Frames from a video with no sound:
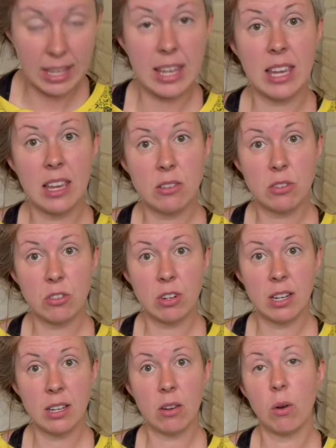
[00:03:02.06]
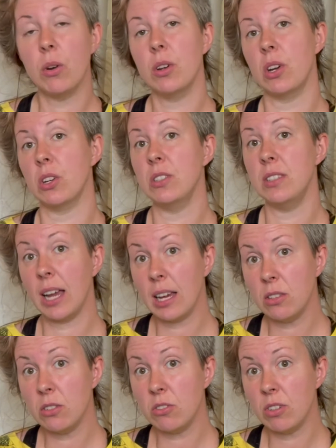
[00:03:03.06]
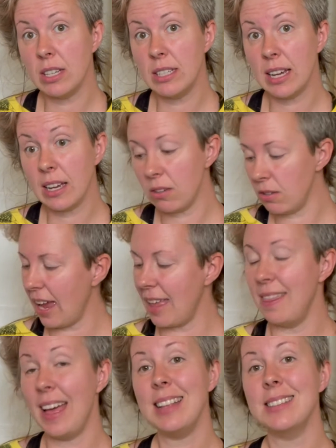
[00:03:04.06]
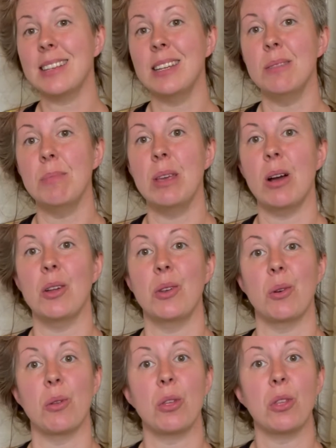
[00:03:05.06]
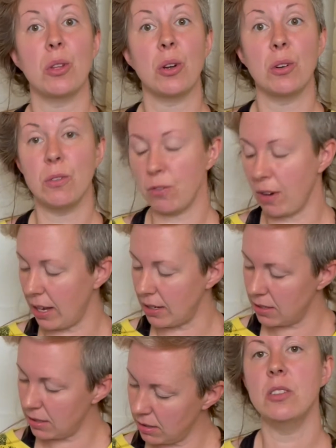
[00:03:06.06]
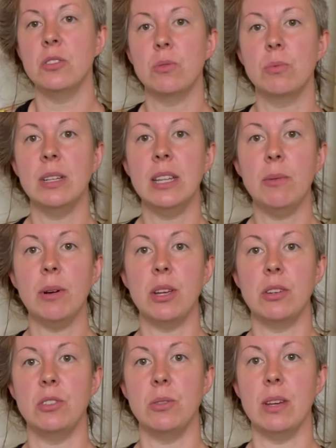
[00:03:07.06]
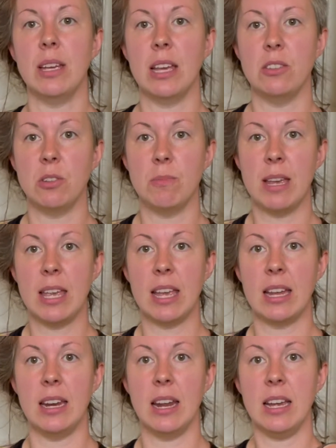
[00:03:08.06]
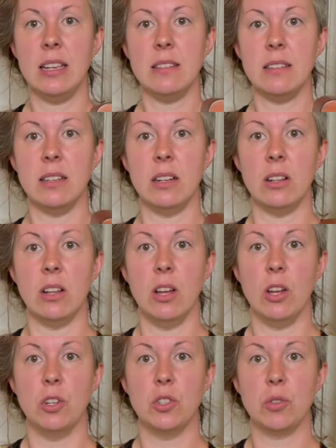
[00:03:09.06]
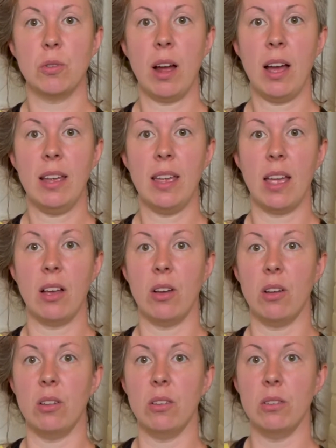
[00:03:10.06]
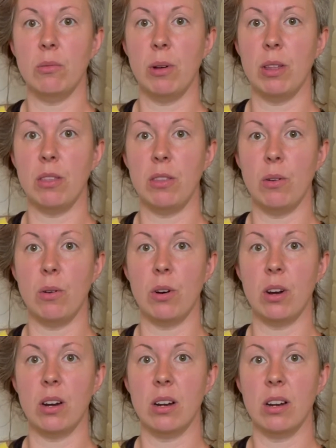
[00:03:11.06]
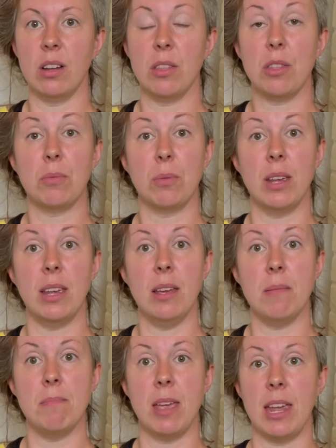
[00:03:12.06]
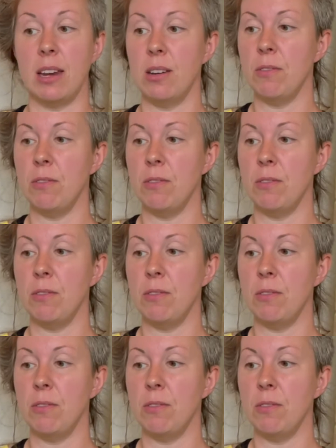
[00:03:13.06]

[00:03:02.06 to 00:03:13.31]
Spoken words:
E string or your second string down, and that's going to be on your third fret. So really what you're doing is you're making a nice little triangle with your three main